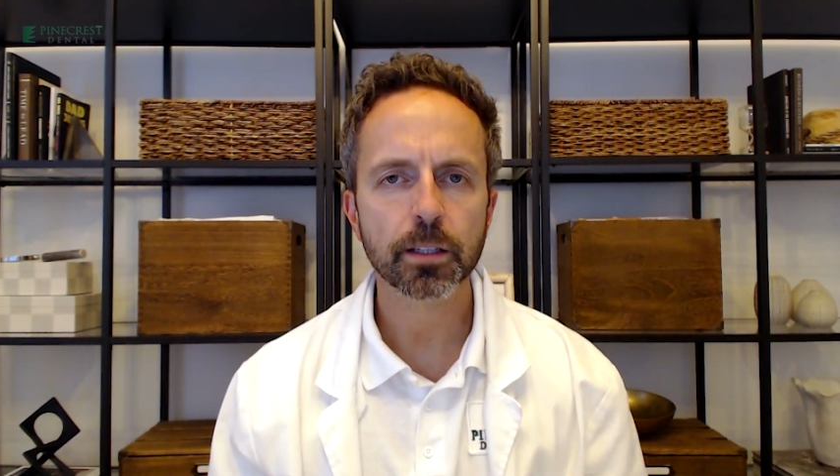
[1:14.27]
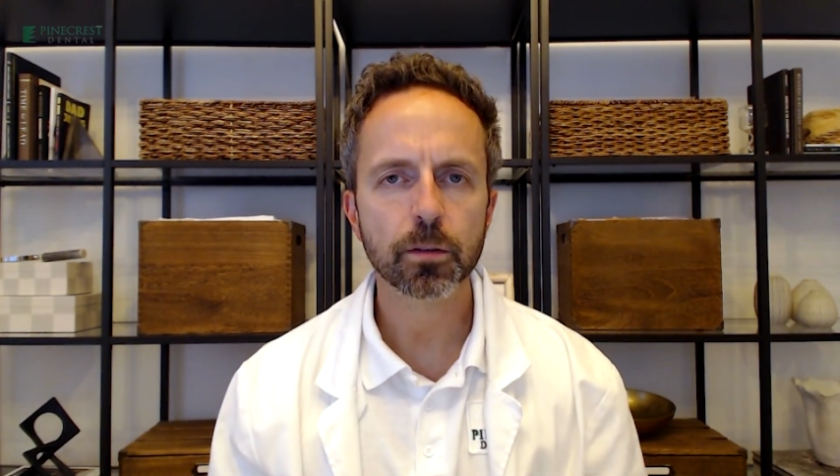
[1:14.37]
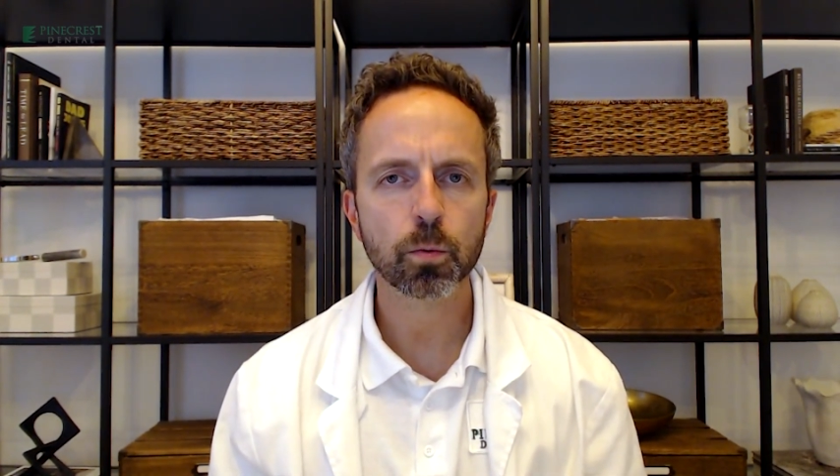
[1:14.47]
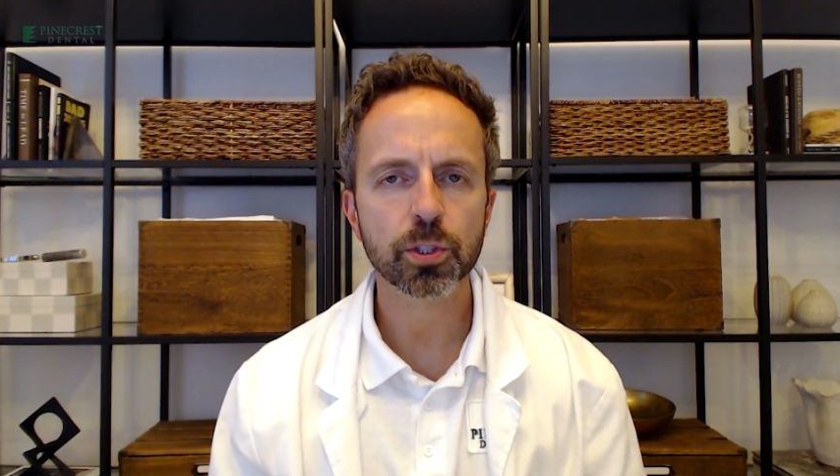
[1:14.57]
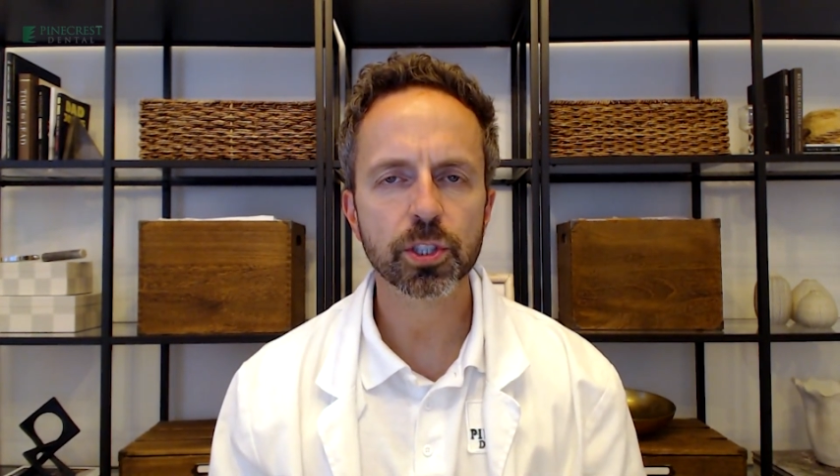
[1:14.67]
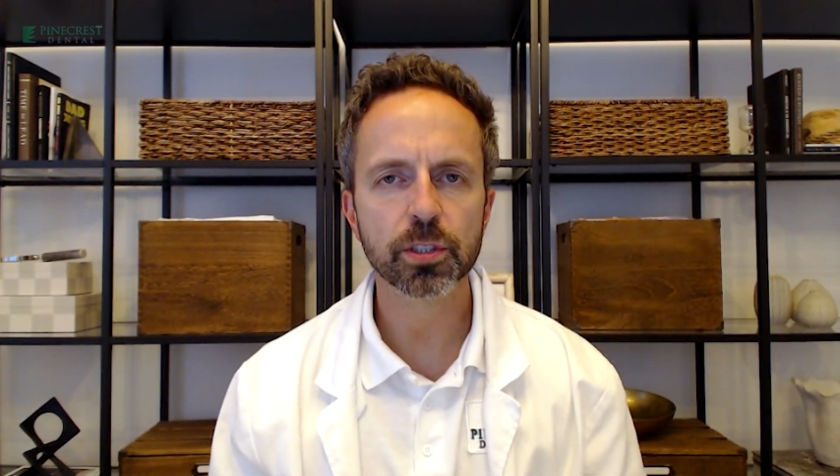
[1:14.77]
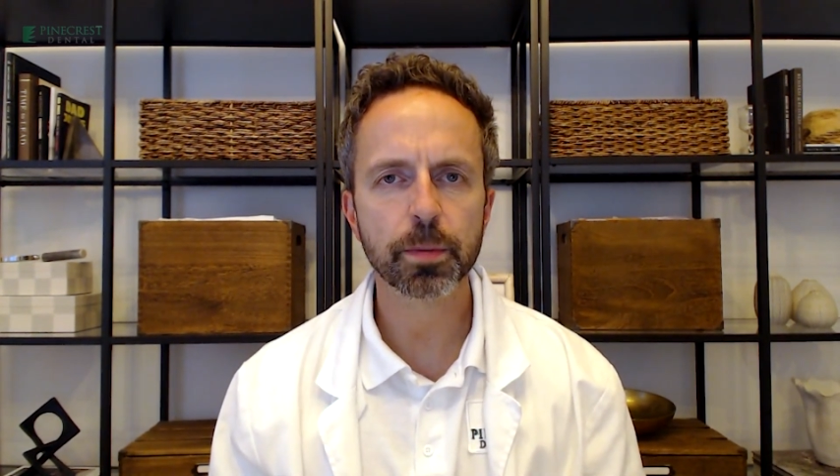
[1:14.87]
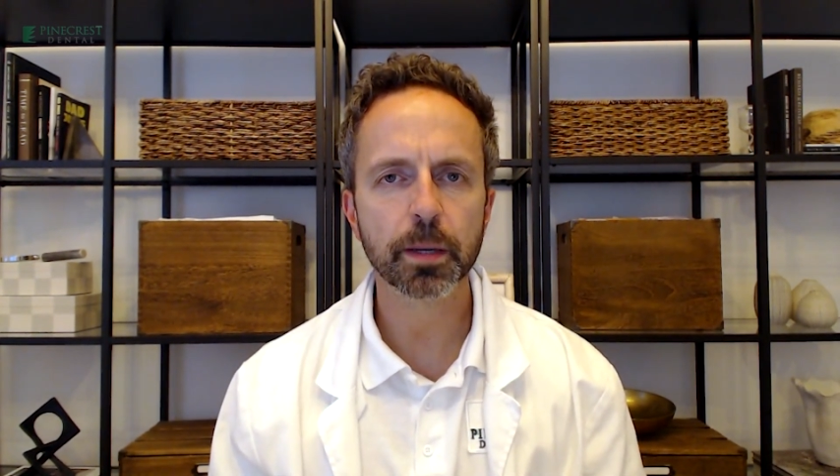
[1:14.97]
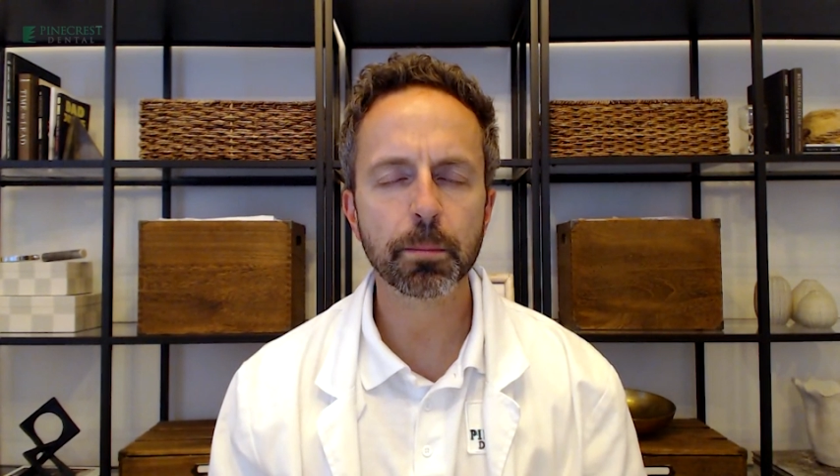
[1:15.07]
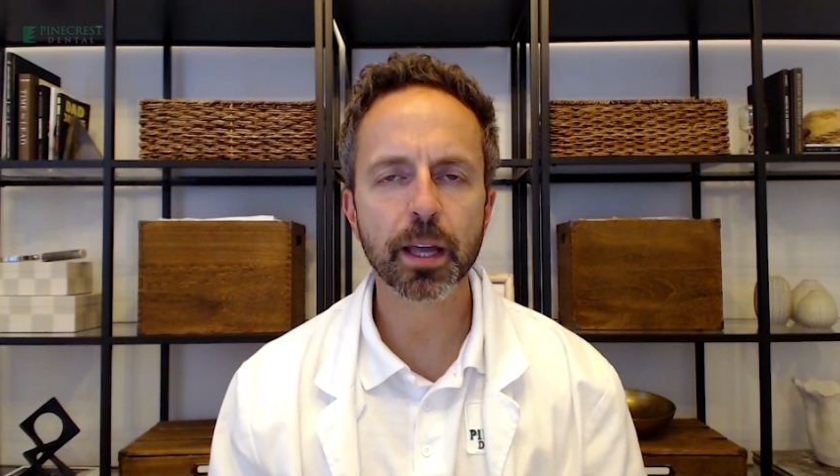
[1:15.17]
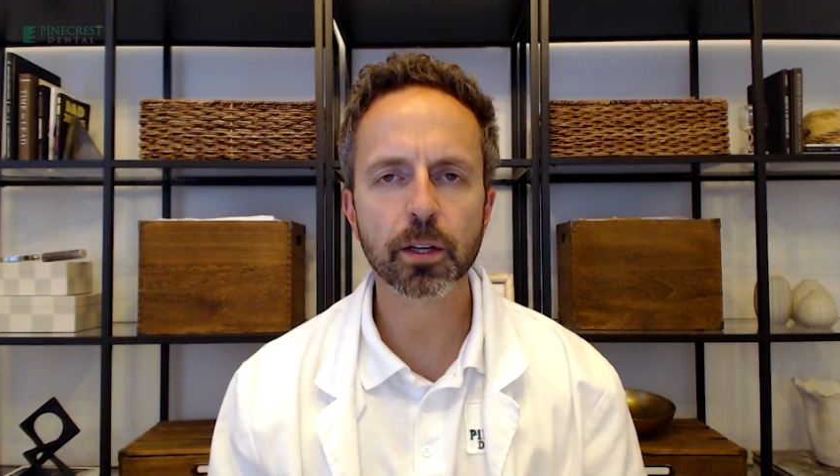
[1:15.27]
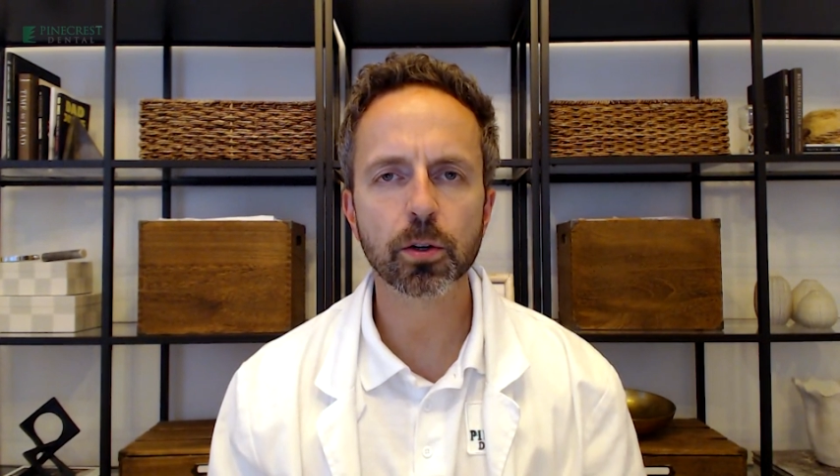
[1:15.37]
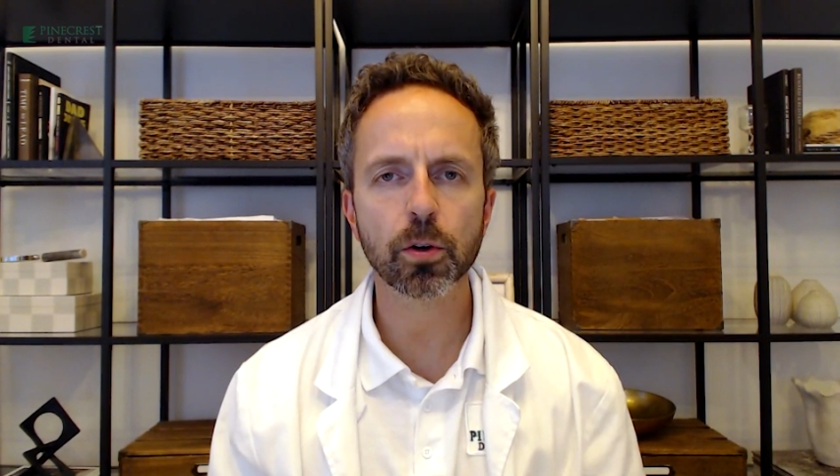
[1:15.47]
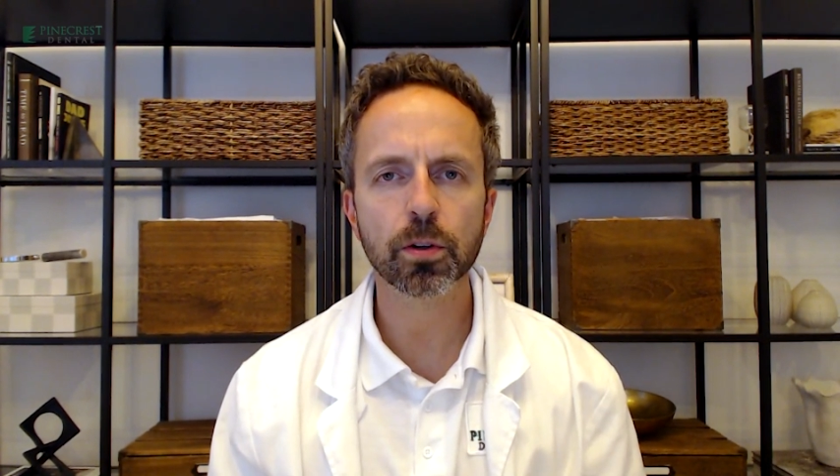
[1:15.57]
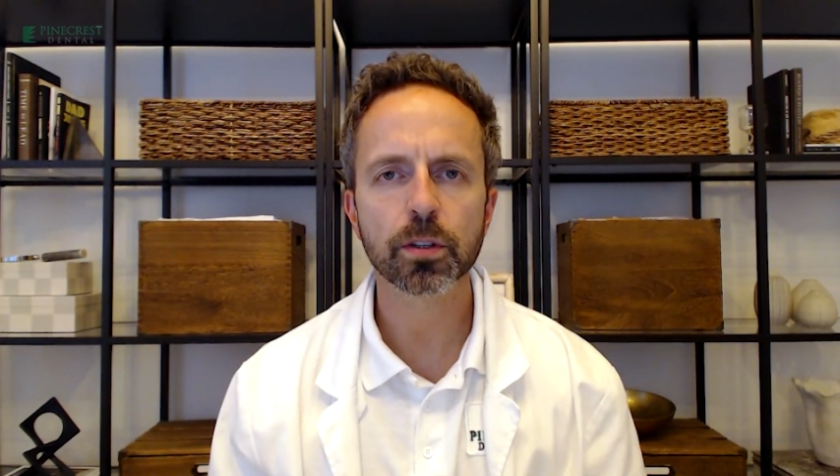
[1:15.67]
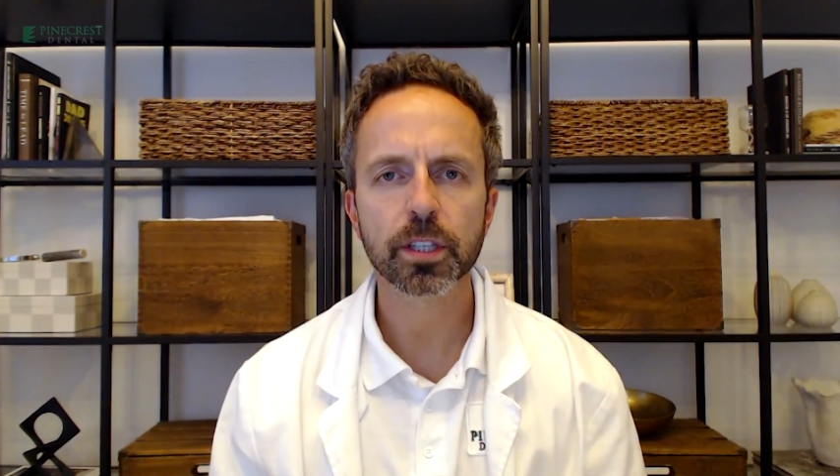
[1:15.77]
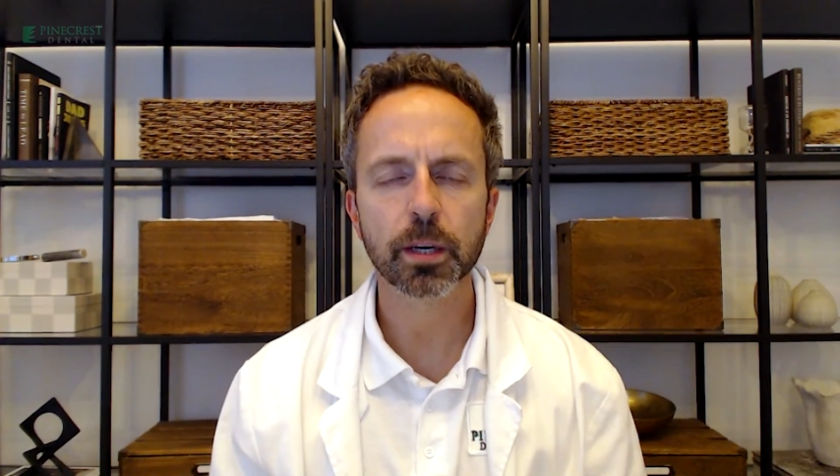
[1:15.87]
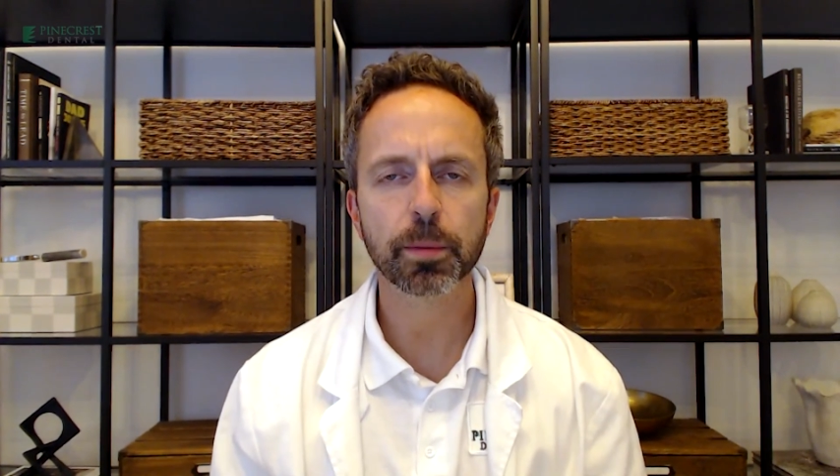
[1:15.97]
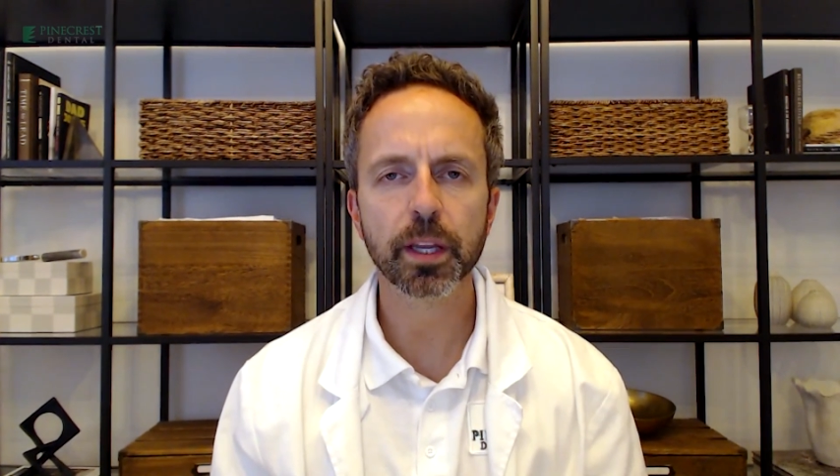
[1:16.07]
which is a big medical company,